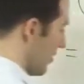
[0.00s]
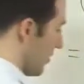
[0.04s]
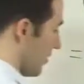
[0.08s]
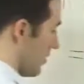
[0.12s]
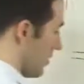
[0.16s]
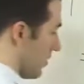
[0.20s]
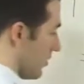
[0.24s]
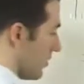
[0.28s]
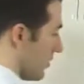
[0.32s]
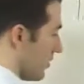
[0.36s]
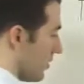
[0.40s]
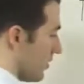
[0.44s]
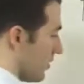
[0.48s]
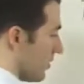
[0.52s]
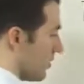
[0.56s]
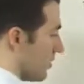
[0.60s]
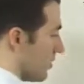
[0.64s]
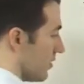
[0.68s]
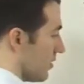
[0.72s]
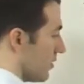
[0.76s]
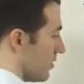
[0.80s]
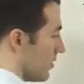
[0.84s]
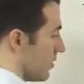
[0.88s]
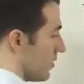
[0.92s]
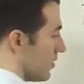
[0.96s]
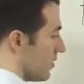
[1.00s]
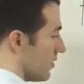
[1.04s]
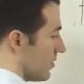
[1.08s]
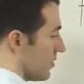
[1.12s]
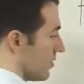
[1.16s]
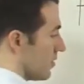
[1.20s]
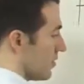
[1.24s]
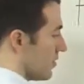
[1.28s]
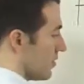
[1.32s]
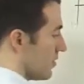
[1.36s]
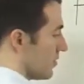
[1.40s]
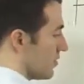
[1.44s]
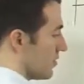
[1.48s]

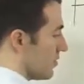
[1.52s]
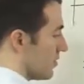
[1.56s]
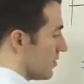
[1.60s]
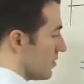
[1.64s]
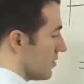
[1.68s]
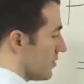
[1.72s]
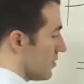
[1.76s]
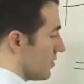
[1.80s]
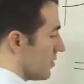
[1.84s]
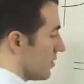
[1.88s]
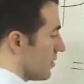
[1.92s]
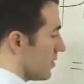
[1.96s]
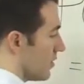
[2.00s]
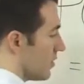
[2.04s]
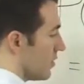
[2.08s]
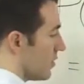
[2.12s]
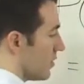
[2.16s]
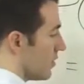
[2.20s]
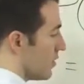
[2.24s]
No one is speaking in this clip.